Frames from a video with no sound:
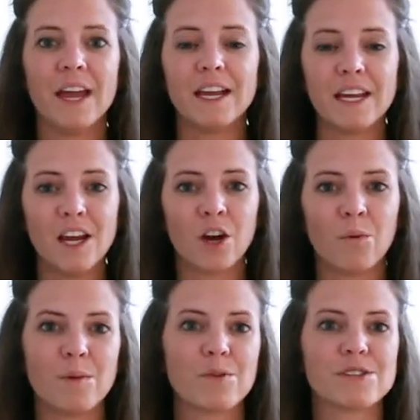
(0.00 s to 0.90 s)
Here
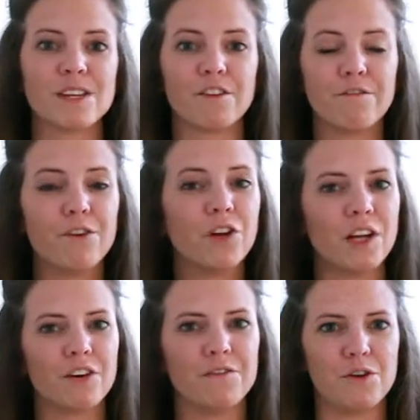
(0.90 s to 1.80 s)
we present the full
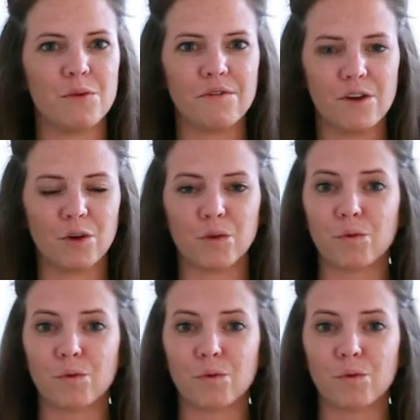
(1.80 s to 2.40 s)
interview we filmed with